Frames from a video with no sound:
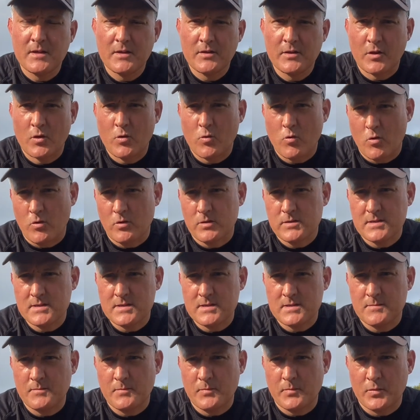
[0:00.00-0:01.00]
The
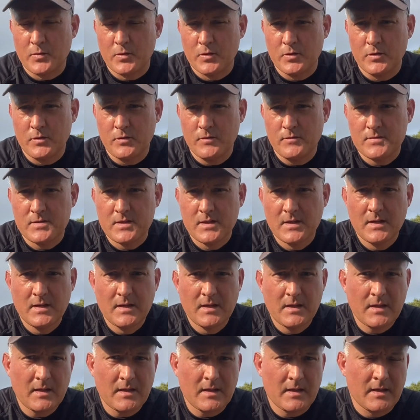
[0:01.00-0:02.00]
quality's improved,
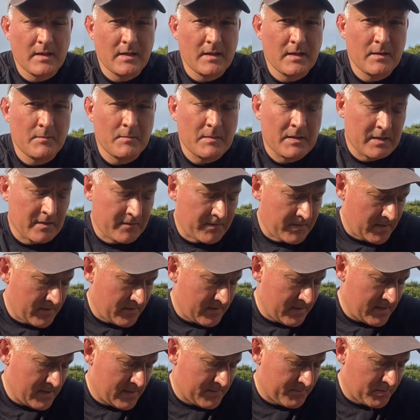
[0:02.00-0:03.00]
and I think
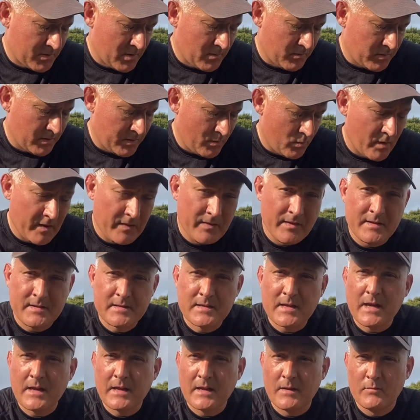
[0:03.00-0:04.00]
these probably win the
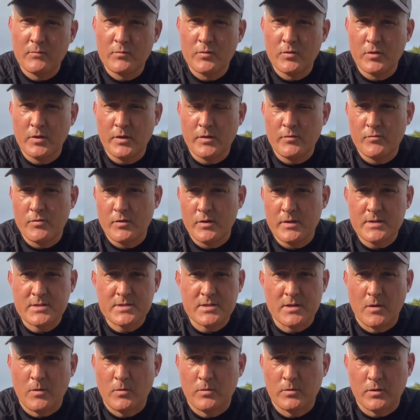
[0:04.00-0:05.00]
day. I'm really
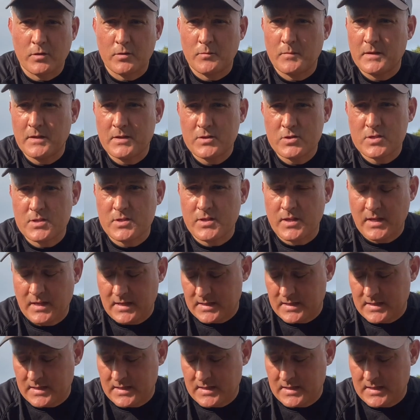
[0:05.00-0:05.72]
sold on them. I just think